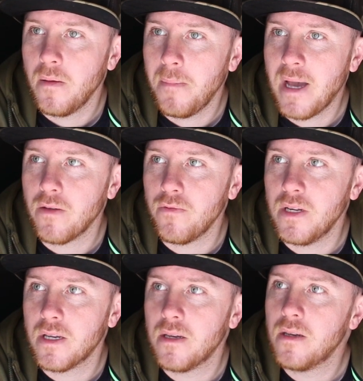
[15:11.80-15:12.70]
maggot
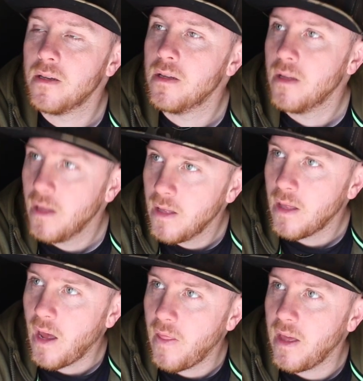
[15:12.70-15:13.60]
rig,
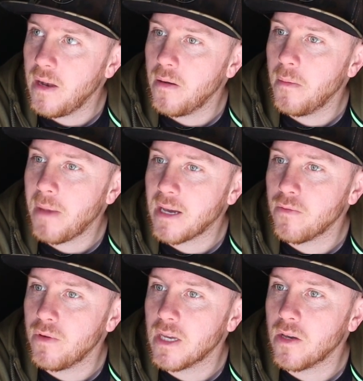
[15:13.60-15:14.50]
and then
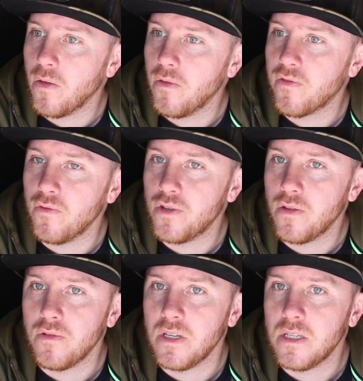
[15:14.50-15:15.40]
maggot rig on the front of
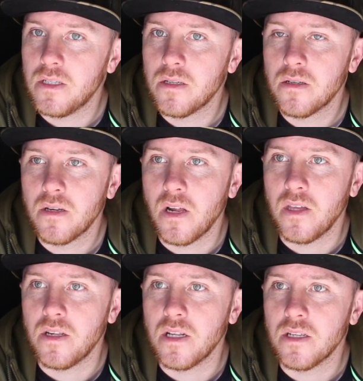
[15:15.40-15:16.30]
the reeds, and
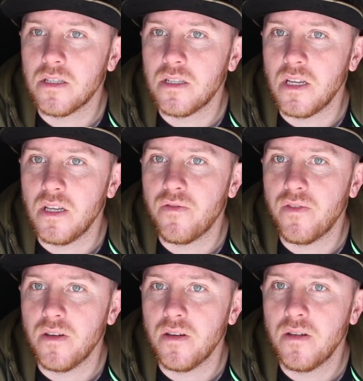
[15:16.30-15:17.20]
then let's see if
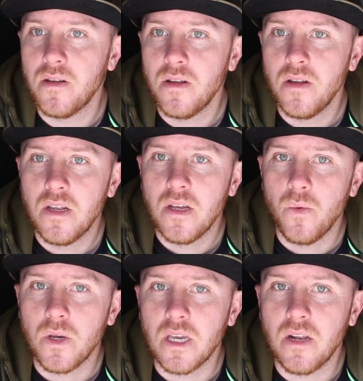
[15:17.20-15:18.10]

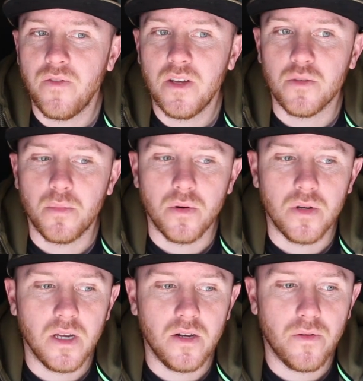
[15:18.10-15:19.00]
we can get a fish. But
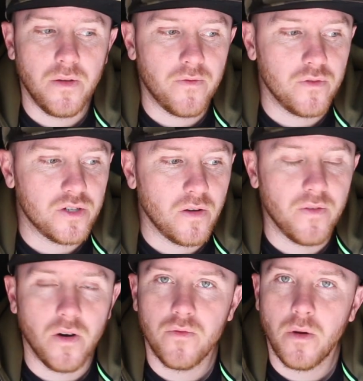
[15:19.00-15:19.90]
yeah, nothing for us so
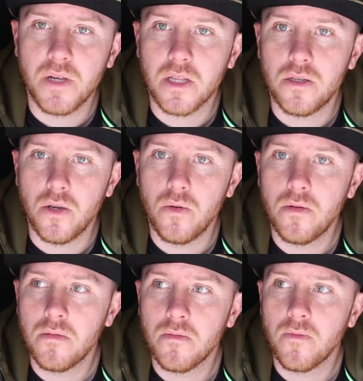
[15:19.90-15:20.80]
far. Rob's had 2.
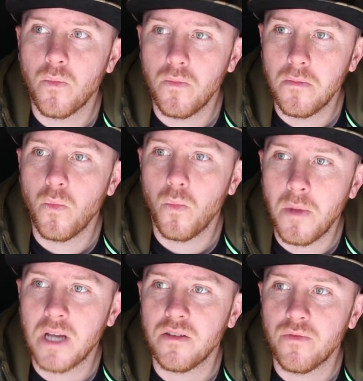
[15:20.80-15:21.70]

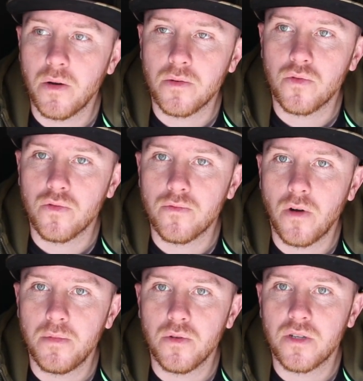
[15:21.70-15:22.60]
Massive well done to
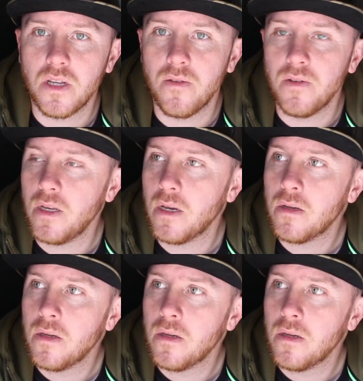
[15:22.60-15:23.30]
Rob, you'll see in the video.